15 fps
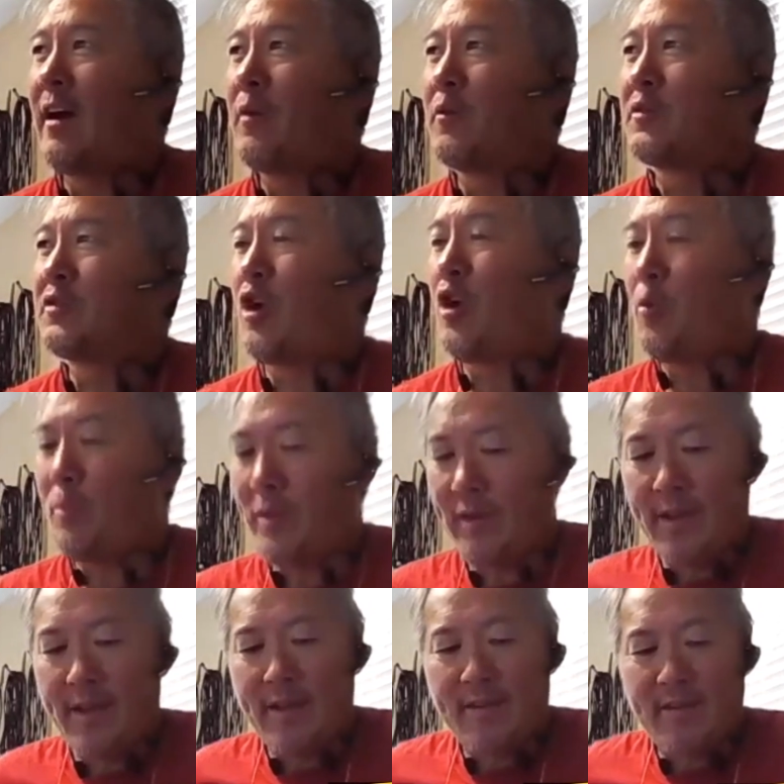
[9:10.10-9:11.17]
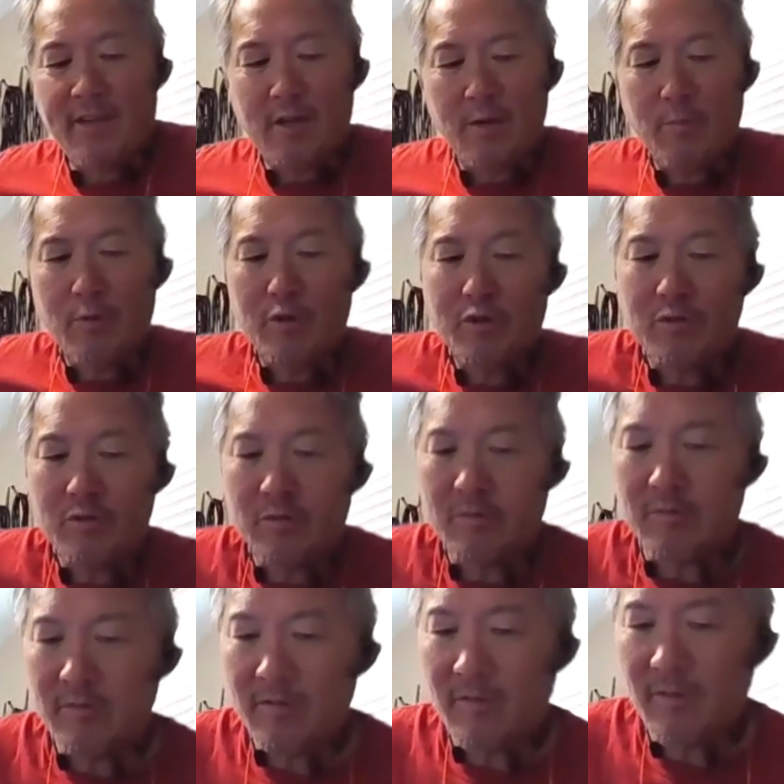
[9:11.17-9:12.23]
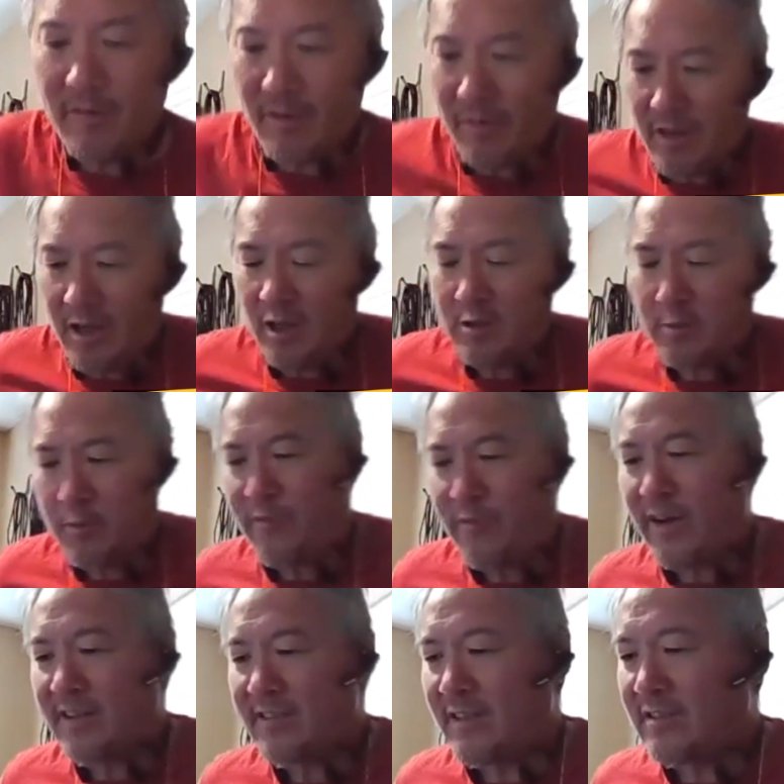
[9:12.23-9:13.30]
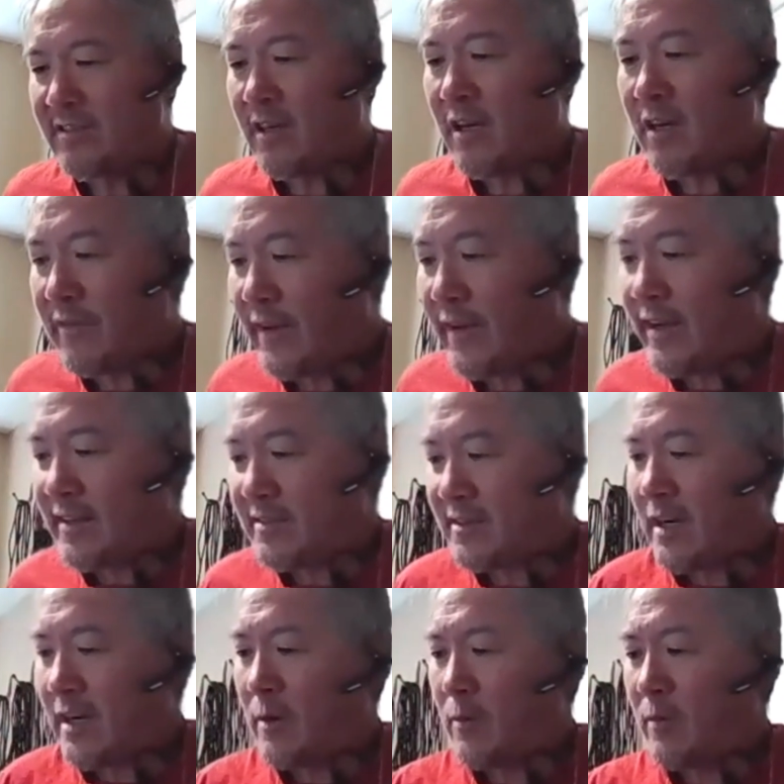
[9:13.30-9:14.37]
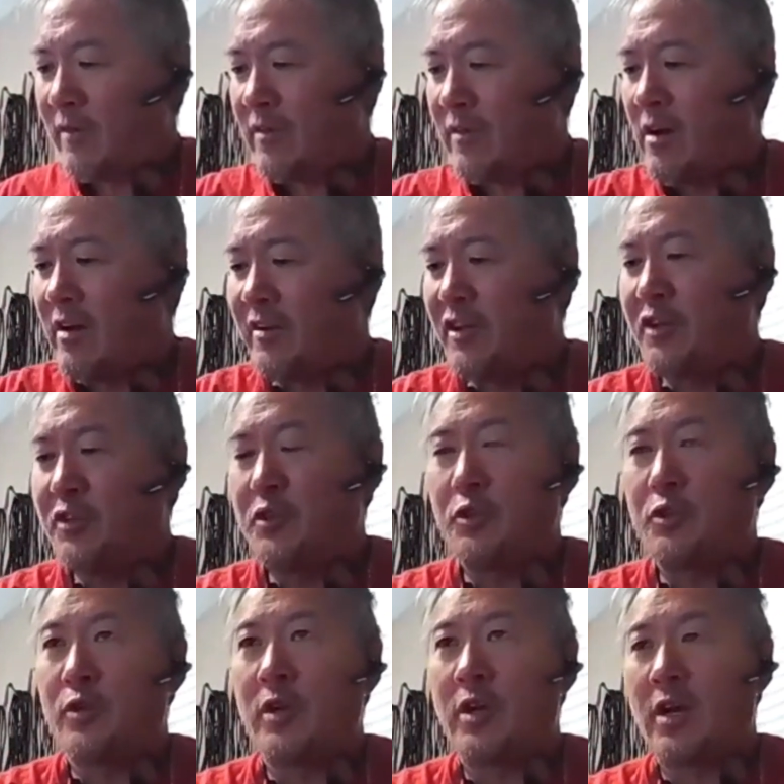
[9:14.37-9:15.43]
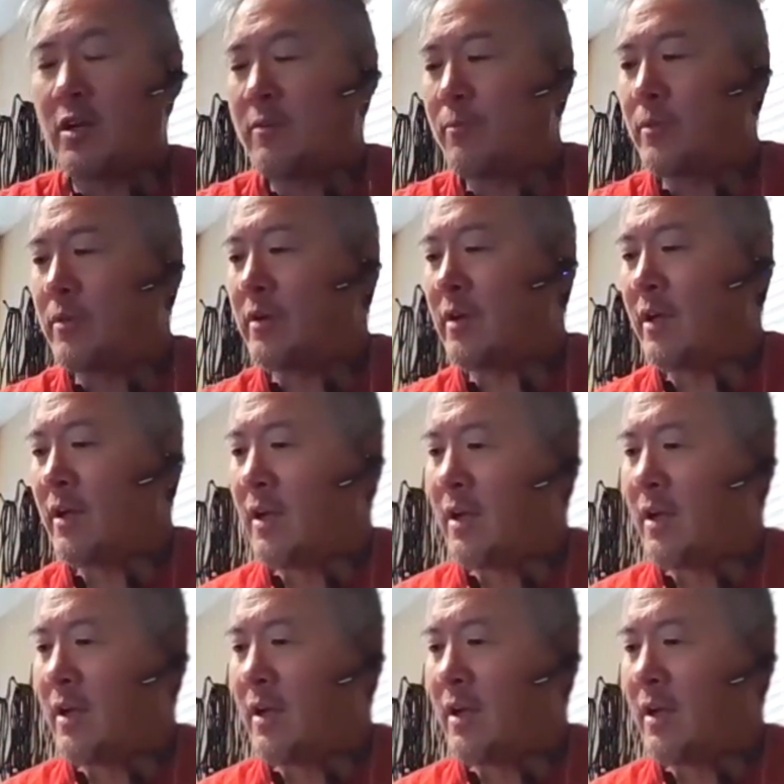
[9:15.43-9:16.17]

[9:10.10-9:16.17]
I was hoping that the customer facing side of ASI would have gone issue track, but